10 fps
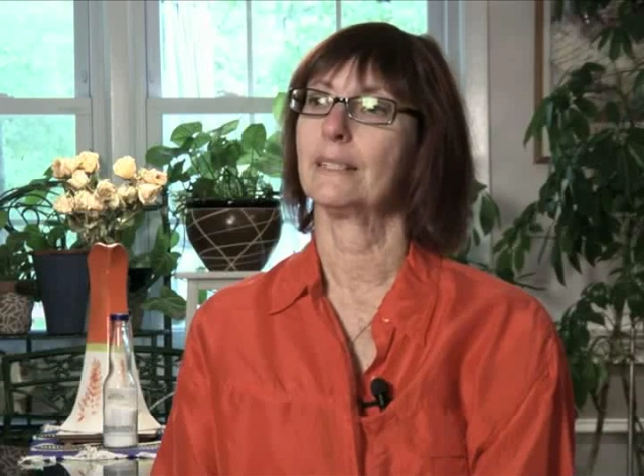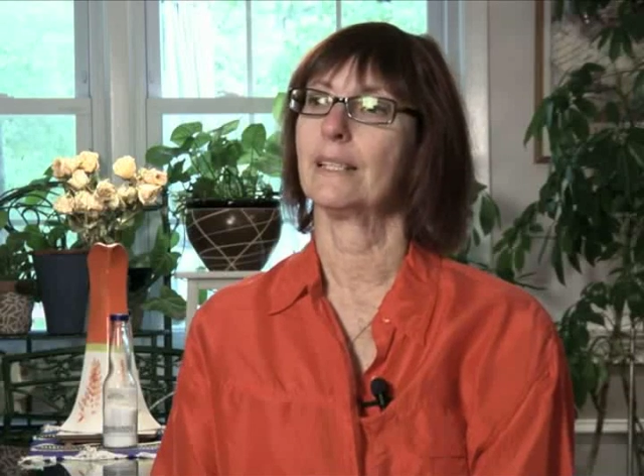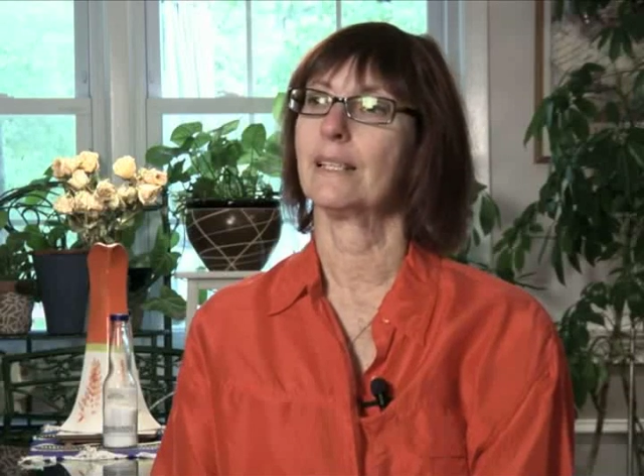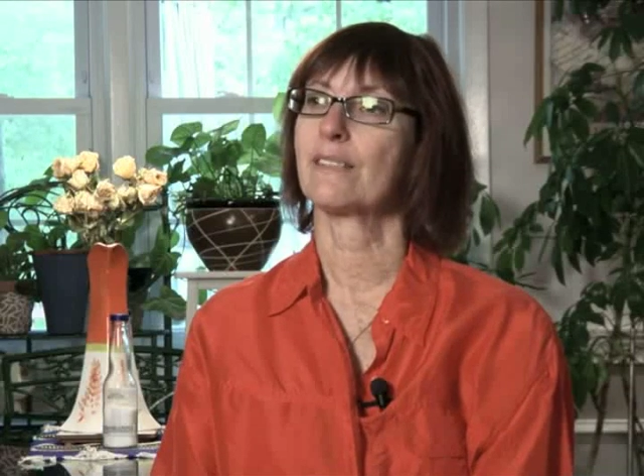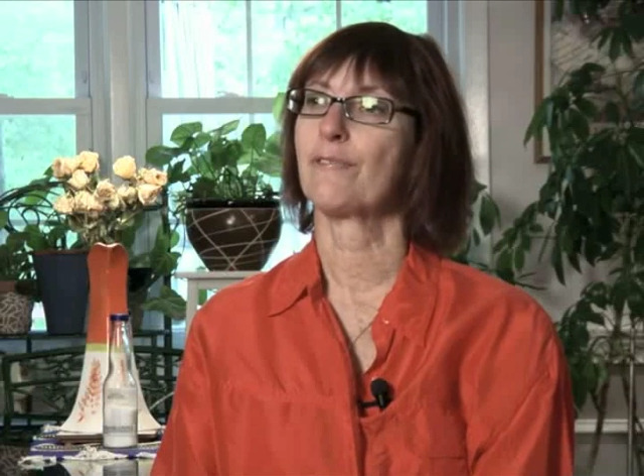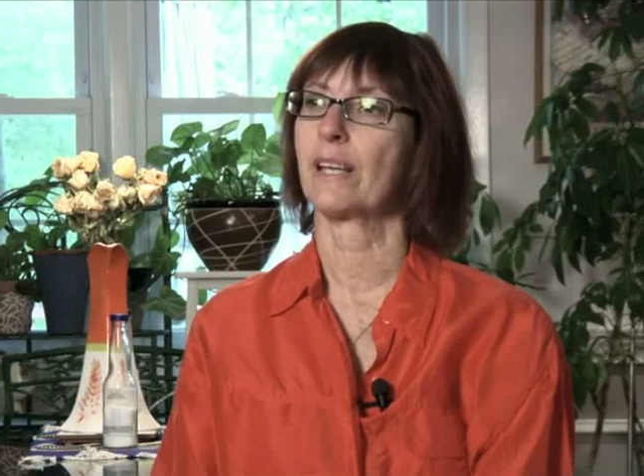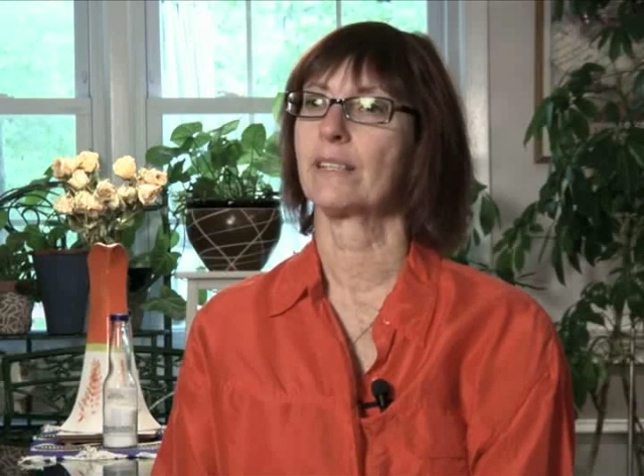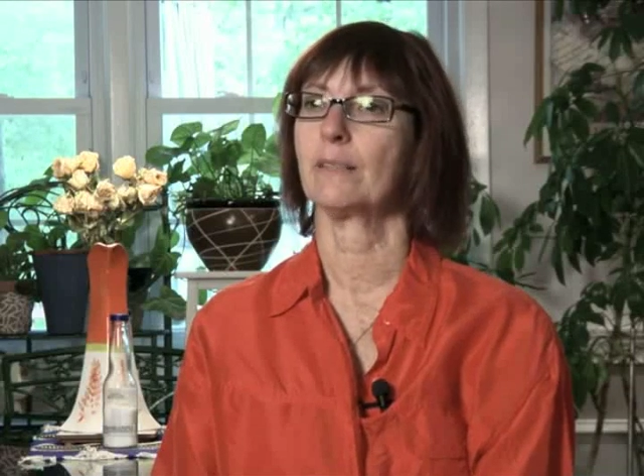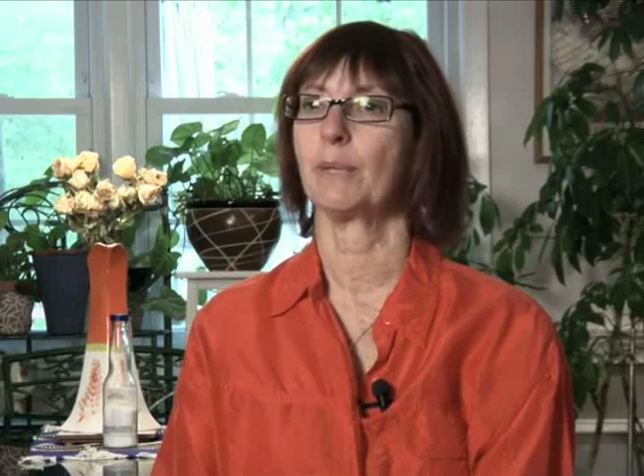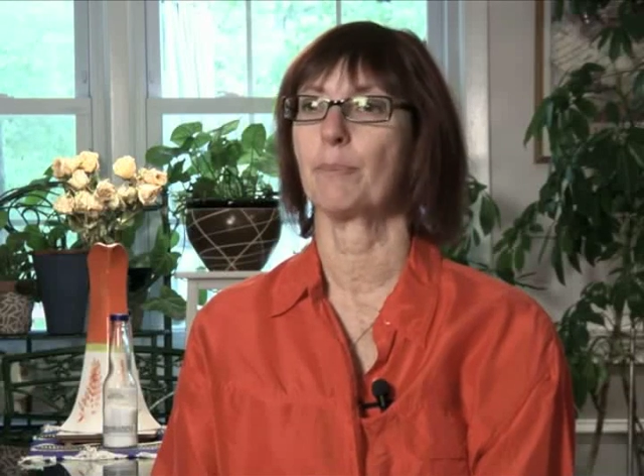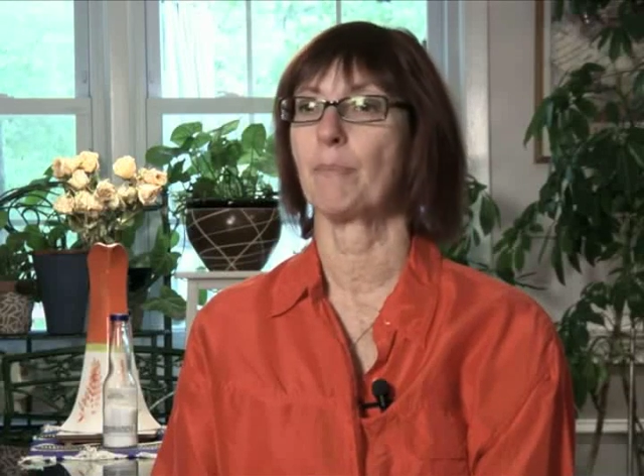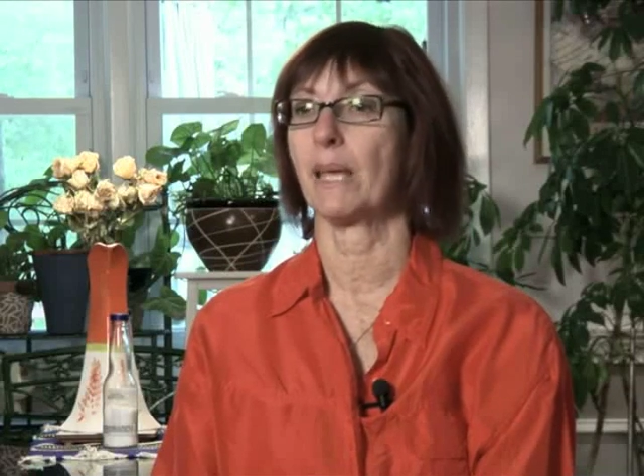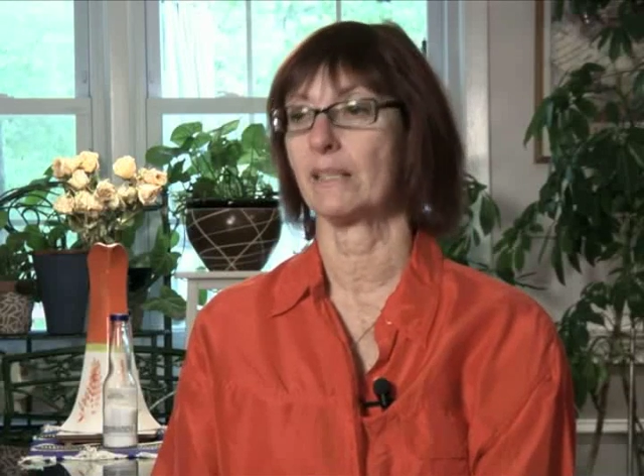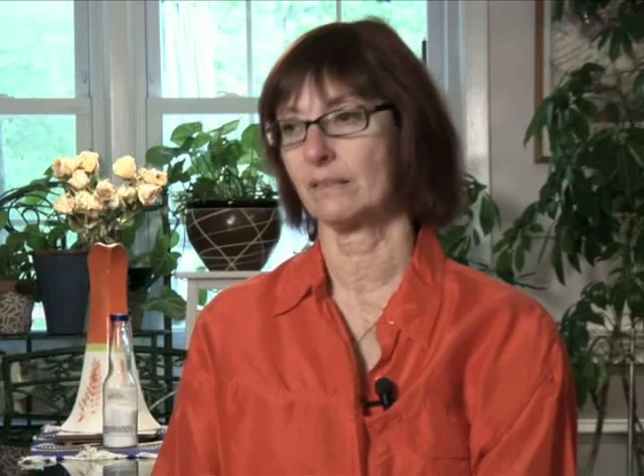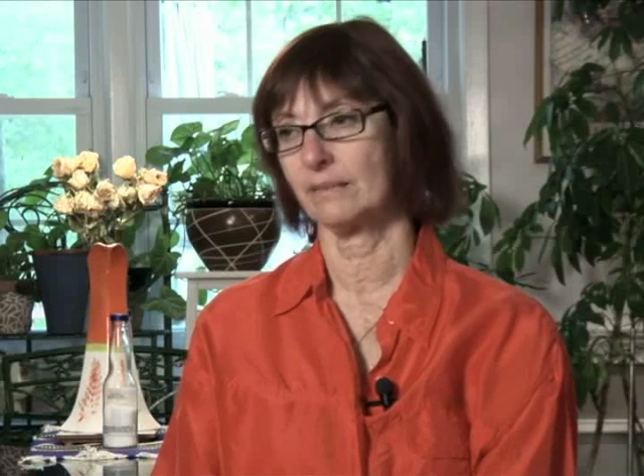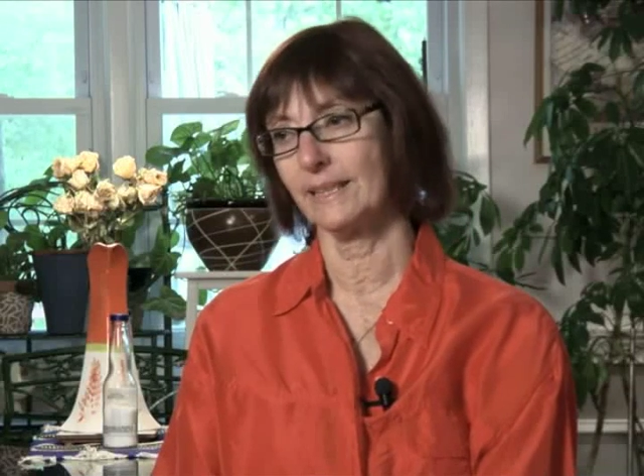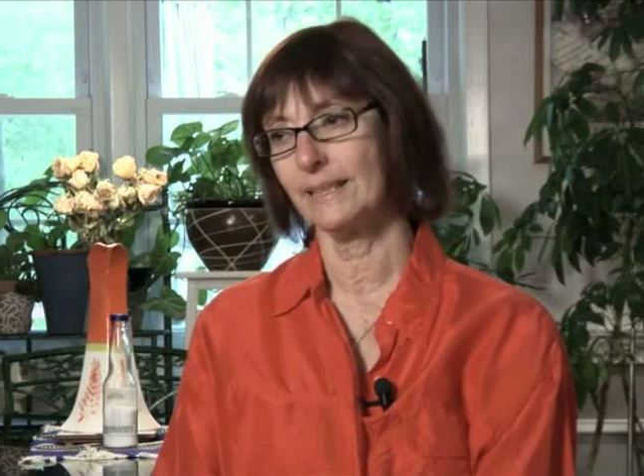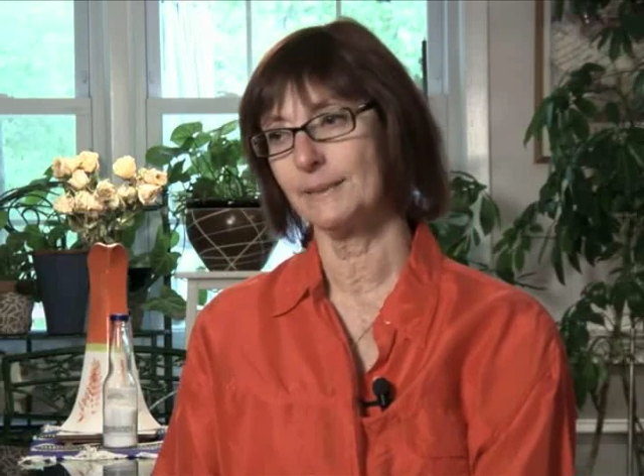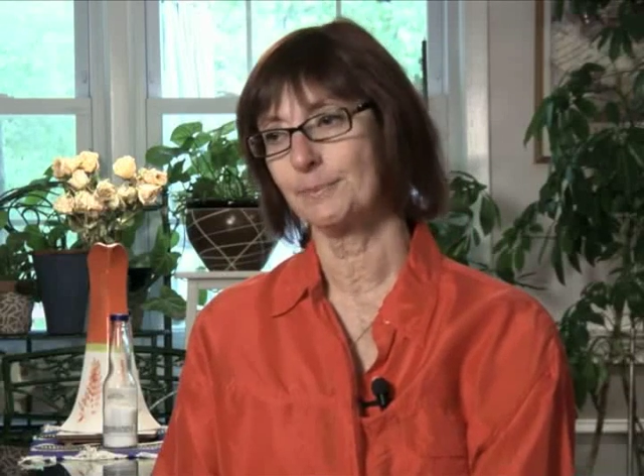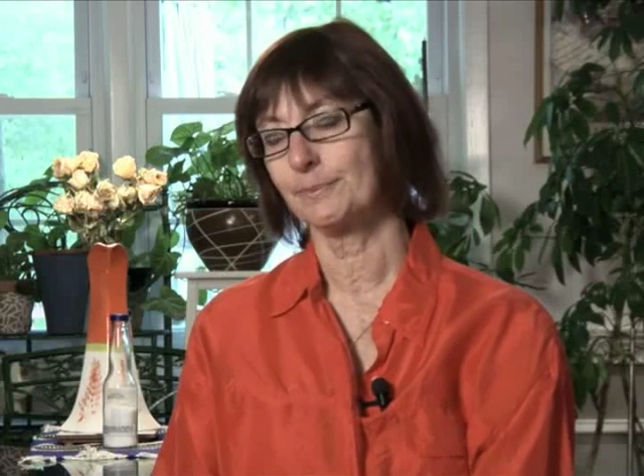it's affected me mentally,